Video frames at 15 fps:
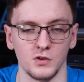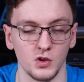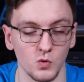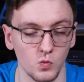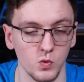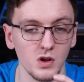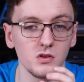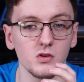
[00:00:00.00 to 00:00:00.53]
You
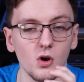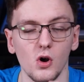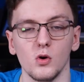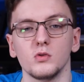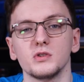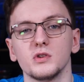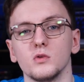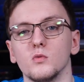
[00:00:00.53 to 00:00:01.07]
will
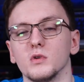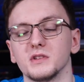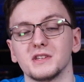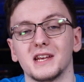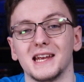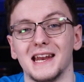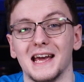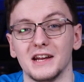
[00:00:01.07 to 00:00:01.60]
also want
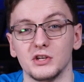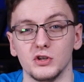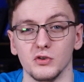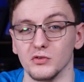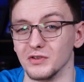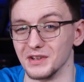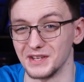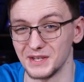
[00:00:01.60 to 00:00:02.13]
to connect
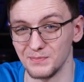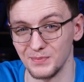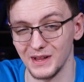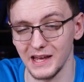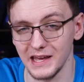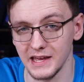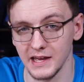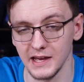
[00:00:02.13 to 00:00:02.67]
your
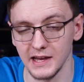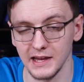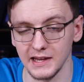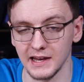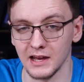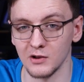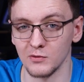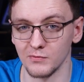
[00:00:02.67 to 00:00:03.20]
display.
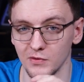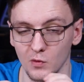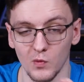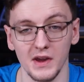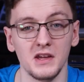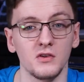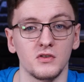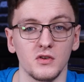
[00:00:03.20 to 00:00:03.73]
Now, the
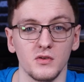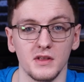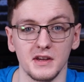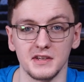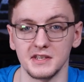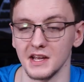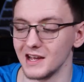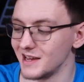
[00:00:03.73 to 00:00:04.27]
way you do
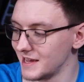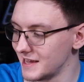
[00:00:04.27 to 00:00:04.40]
this